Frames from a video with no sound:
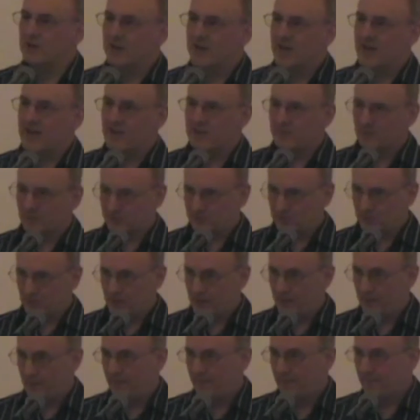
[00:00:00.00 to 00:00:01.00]
and I almost
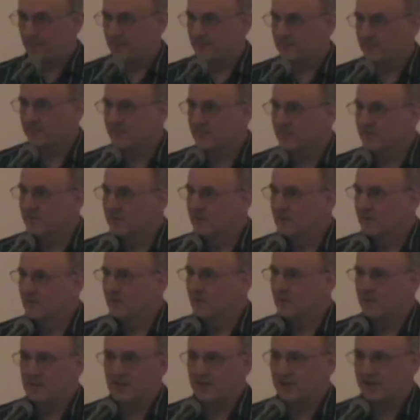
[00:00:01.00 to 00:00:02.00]
quit.
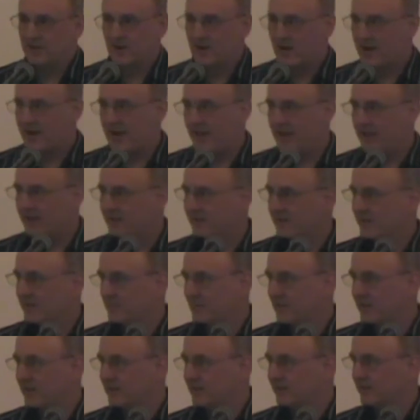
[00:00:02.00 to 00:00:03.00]
We didn't know how to handle that.
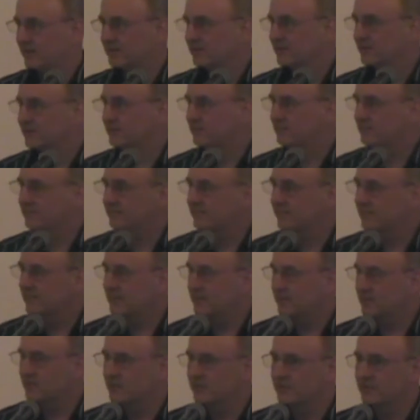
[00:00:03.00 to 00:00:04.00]
It
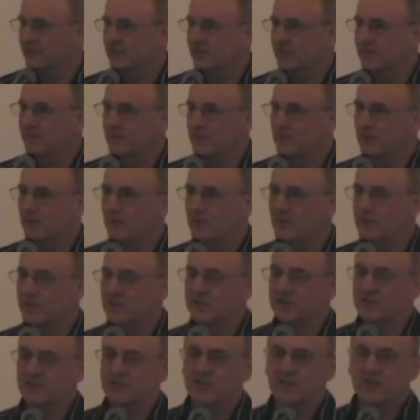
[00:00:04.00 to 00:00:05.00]
was just getting to be too much.
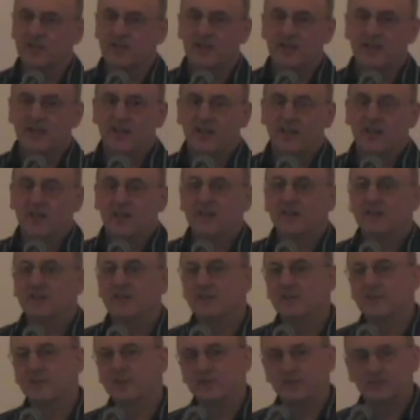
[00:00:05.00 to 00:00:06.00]

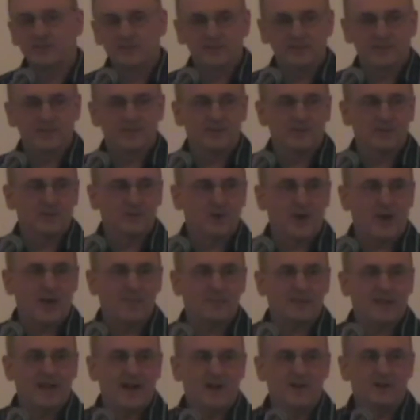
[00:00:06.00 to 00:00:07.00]
Then we
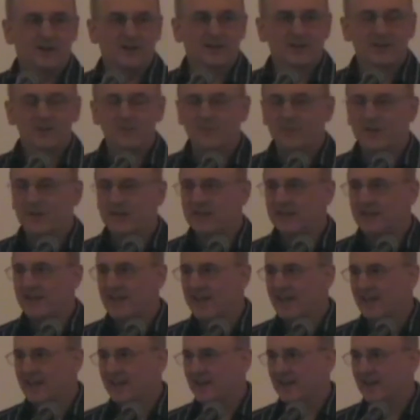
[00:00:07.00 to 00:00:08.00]
dropped down a little bit,
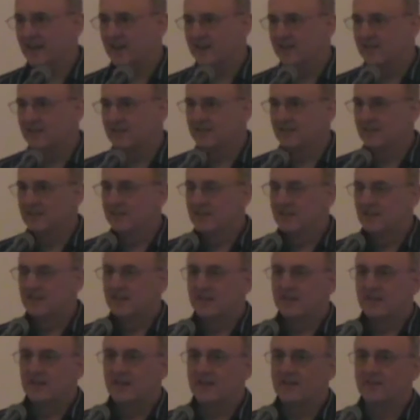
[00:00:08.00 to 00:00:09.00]
and
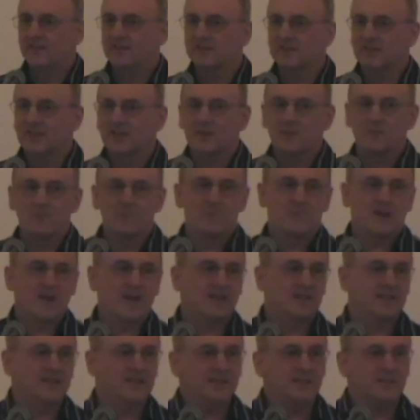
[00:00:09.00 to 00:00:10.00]
all of a sudden
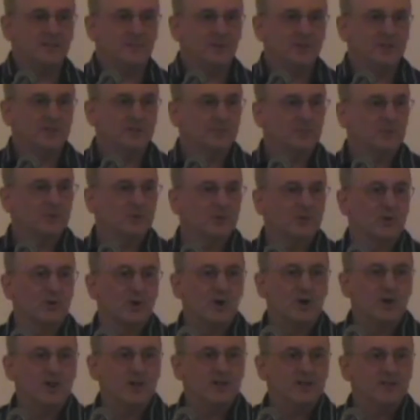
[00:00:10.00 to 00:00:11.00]
Mike Linneman's
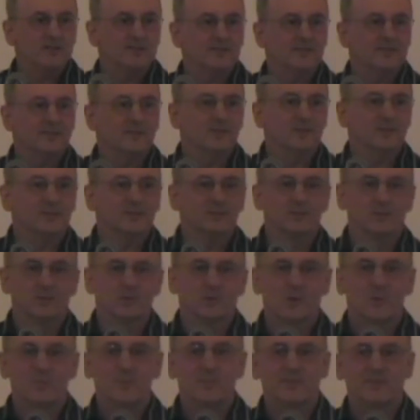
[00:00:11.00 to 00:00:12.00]
patrol, or
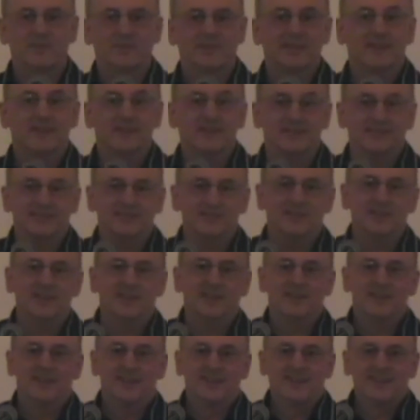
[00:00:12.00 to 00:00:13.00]
group, there he is,
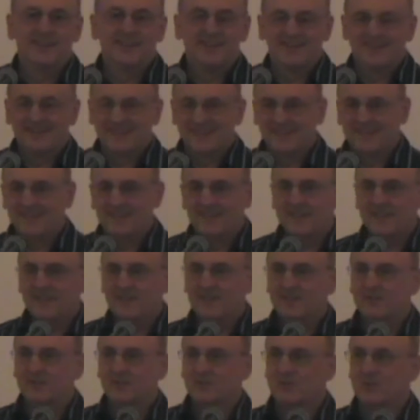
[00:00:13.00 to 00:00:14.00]

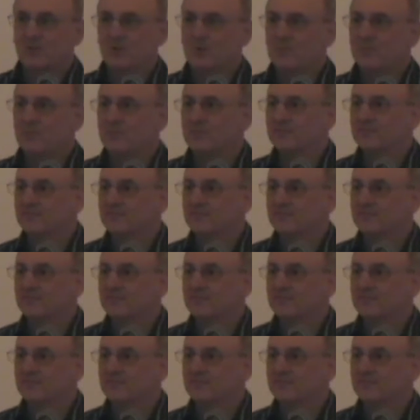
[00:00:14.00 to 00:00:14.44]
his group